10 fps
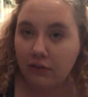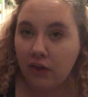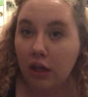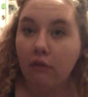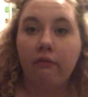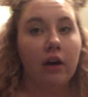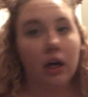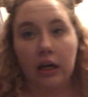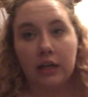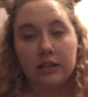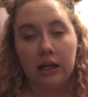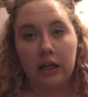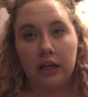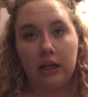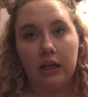of the very exciting
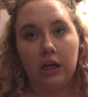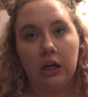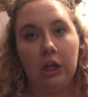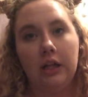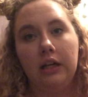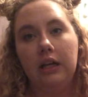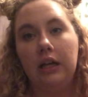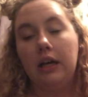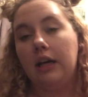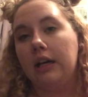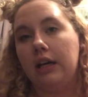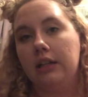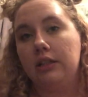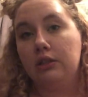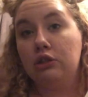IKEA haul, I
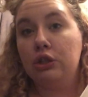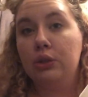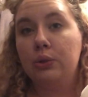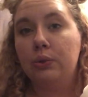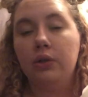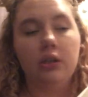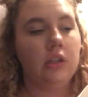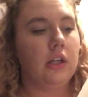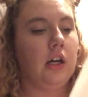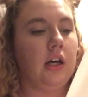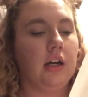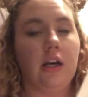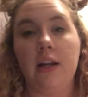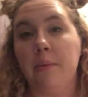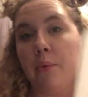got these two cutting